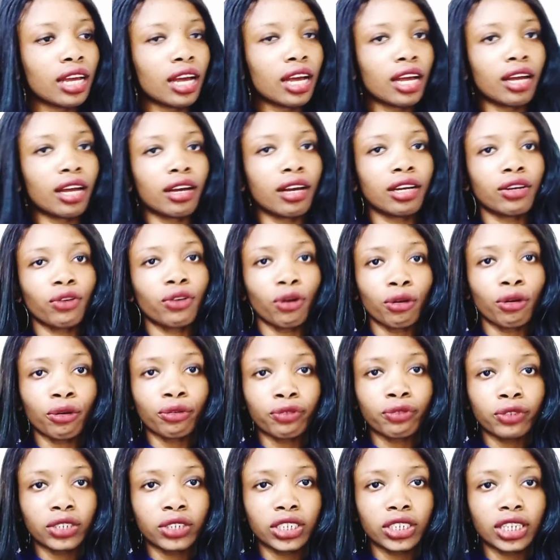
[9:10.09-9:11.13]
are
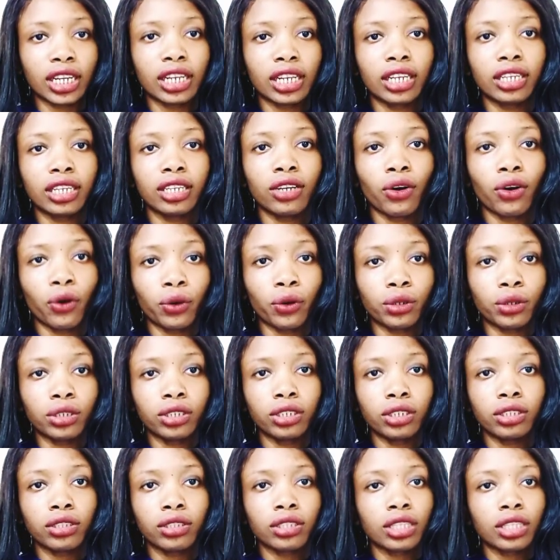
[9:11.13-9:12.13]
officially on.